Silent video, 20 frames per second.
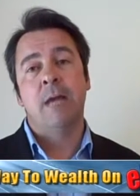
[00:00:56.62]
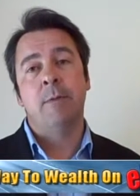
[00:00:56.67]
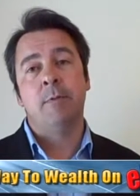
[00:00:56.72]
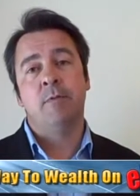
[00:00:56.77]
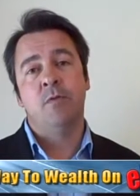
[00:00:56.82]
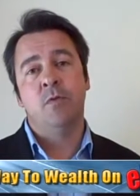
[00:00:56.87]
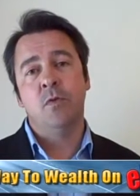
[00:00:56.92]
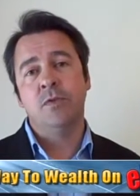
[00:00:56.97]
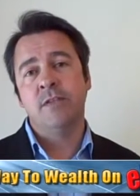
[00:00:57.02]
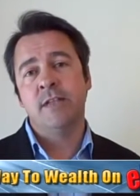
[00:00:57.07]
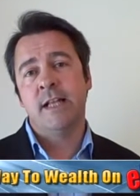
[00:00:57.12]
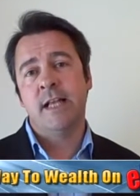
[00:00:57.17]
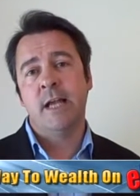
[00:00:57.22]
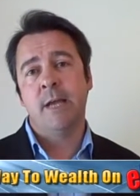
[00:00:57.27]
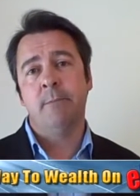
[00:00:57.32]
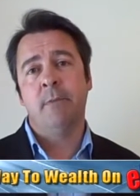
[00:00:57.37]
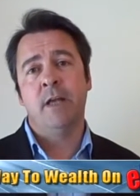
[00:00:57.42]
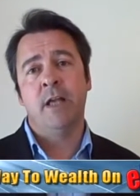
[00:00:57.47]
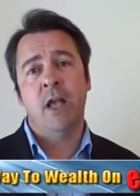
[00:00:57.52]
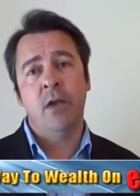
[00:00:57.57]
Now, before setting
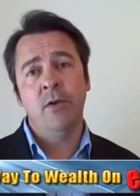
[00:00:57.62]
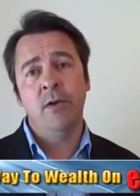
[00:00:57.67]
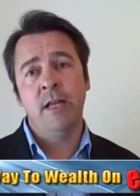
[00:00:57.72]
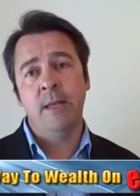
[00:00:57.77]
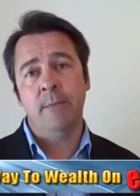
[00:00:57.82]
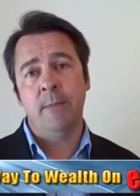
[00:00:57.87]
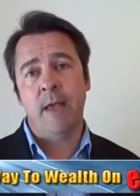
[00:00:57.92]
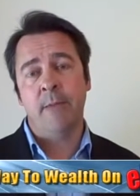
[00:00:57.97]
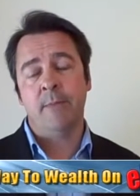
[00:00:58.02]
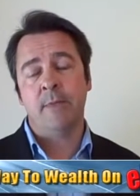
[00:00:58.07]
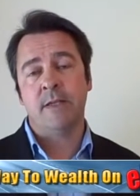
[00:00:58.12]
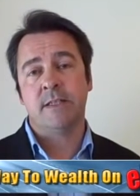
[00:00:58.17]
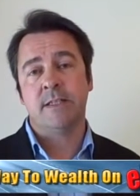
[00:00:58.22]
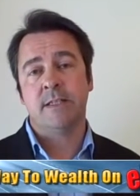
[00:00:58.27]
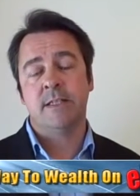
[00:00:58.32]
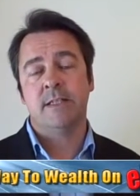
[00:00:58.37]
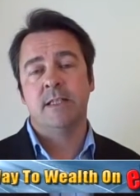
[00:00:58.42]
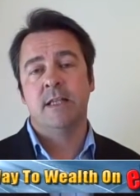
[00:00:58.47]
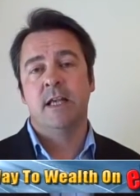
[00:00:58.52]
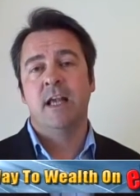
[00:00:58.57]
up my own eBay
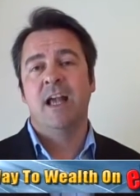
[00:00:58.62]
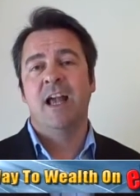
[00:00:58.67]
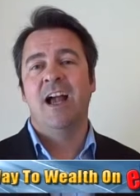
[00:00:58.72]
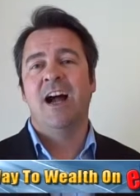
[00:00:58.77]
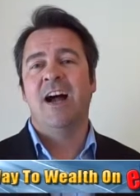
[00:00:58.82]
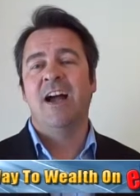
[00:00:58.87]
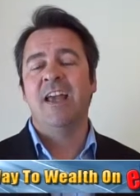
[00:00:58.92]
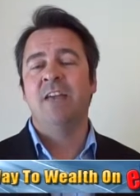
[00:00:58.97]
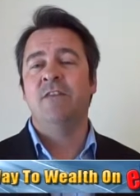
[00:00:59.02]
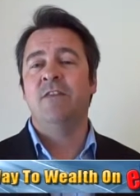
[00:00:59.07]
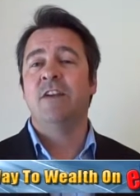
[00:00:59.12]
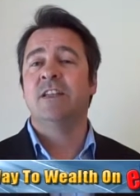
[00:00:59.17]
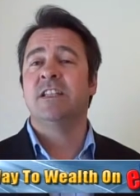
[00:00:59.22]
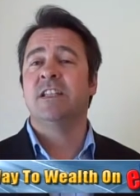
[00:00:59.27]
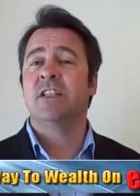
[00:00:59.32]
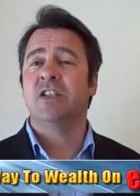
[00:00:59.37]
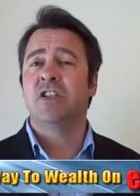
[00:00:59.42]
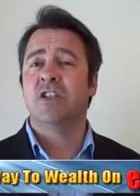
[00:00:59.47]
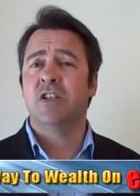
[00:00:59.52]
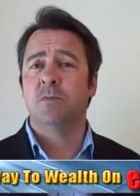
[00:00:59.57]
business, I
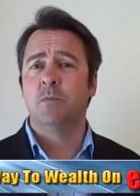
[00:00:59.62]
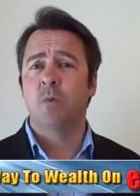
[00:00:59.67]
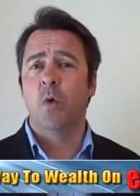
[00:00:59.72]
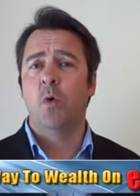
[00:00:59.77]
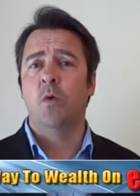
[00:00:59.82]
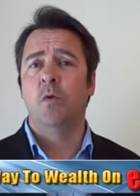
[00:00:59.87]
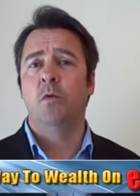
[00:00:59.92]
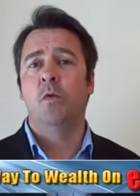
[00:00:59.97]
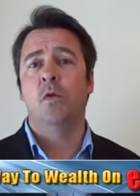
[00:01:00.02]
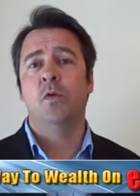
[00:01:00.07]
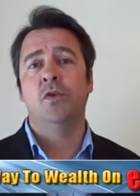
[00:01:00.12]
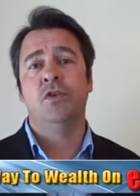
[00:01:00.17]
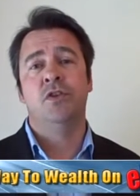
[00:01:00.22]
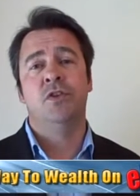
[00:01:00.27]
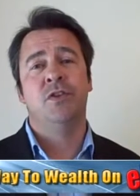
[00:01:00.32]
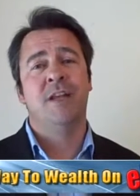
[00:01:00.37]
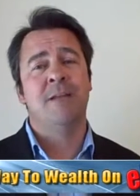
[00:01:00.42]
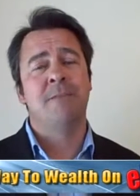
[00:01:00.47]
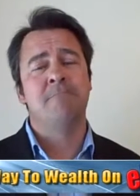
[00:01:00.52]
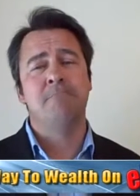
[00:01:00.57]
invested a small
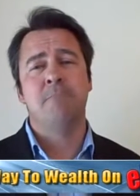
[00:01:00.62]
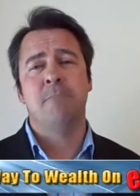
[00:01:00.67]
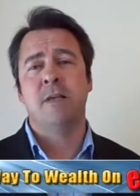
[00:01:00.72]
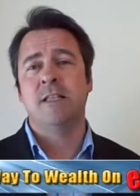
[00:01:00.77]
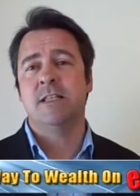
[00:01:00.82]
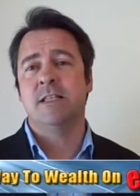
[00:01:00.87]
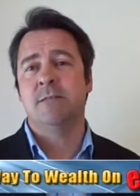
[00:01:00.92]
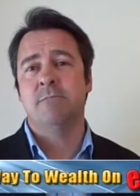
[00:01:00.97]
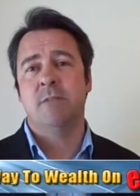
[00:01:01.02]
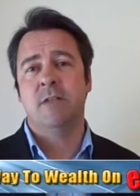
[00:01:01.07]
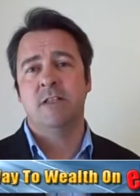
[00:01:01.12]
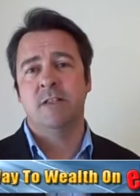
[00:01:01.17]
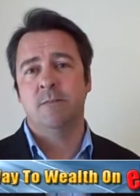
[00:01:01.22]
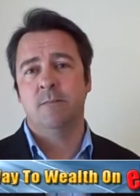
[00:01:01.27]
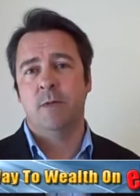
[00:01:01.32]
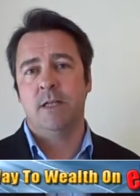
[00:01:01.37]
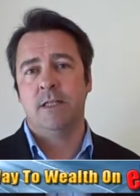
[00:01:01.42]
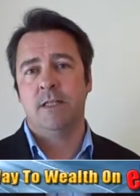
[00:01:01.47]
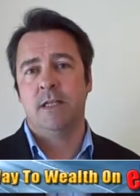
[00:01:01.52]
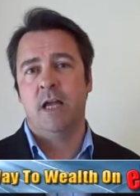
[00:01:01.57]
fortune and months and months
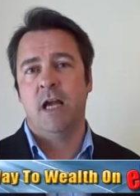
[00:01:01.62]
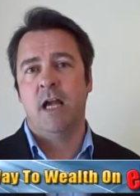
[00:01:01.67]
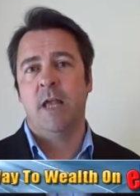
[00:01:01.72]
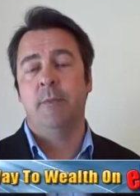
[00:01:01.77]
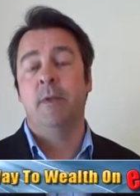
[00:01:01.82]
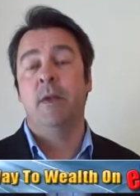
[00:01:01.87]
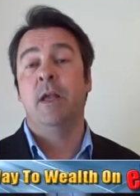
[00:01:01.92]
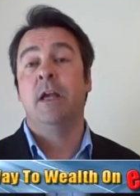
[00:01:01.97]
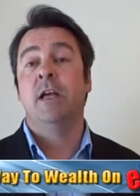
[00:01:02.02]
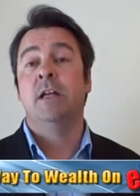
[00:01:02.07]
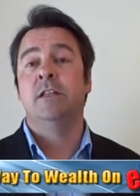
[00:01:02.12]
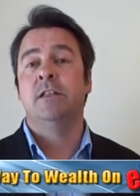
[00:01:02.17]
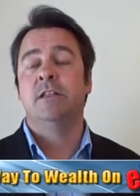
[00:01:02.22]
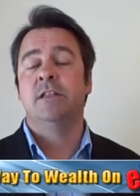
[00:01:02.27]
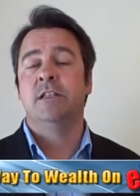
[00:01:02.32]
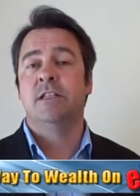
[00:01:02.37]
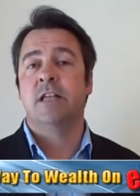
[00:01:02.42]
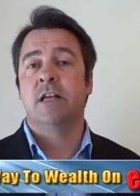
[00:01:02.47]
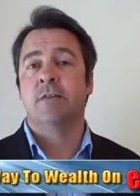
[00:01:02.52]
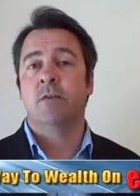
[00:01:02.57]
of my time to
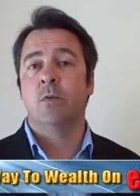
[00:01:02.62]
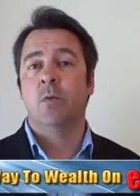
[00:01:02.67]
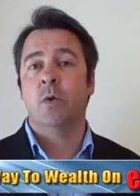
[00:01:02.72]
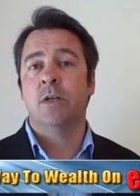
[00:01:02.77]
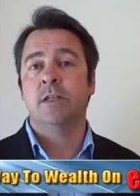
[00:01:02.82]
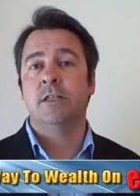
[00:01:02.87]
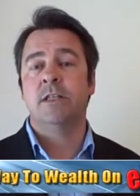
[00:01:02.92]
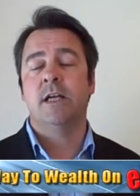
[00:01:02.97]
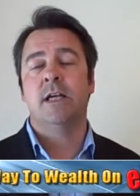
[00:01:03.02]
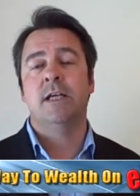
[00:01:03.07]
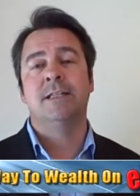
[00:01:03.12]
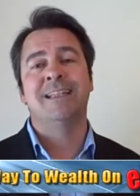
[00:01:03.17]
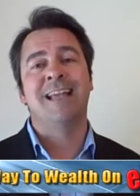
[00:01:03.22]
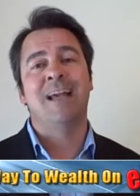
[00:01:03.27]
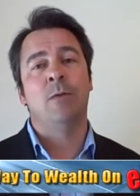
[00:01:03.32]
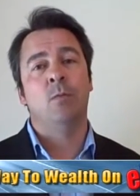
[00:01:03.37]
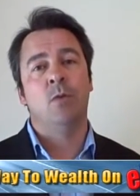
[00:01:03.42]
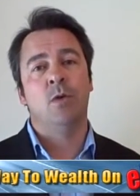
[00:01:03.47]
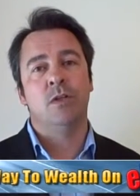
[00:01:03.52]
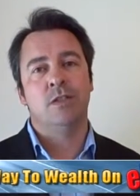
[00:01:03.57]
discover what does
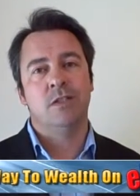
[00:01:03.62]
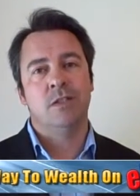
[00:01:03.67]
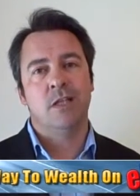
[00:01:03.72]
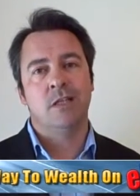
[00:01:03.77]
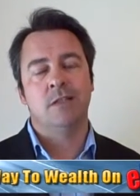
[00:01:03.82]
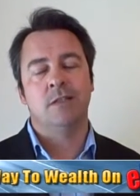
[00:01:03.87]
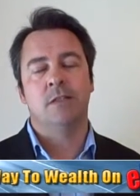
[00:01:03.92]
and what